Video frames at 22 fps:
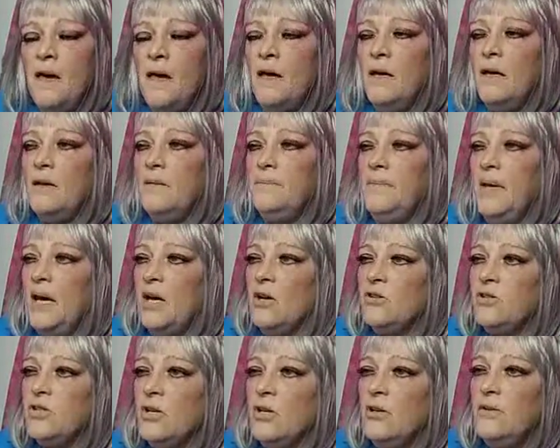Um, they
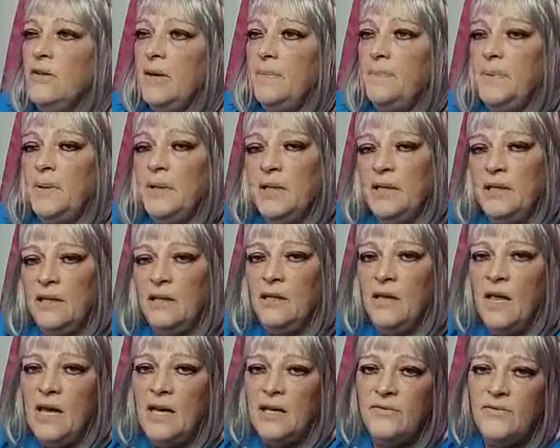also they pull in a
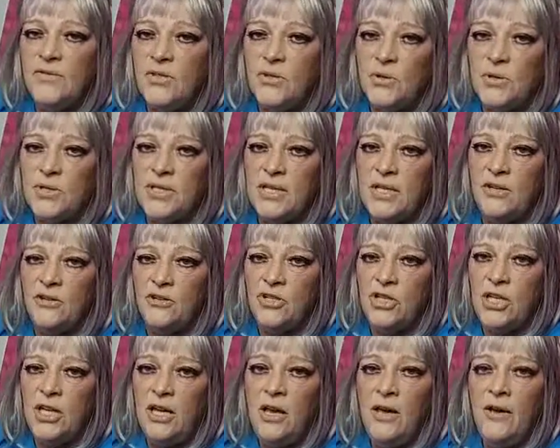lot of source
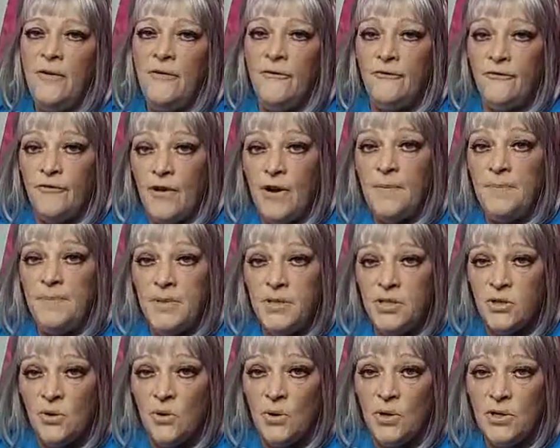energy from
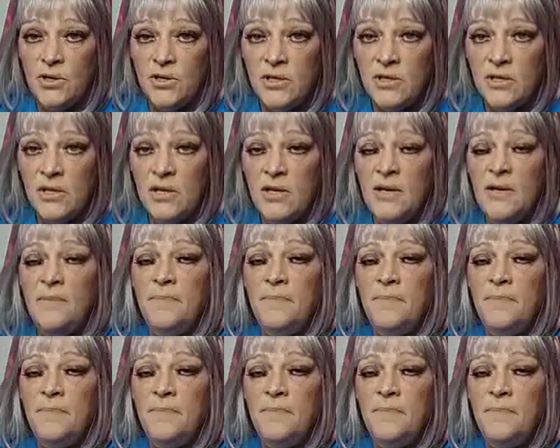source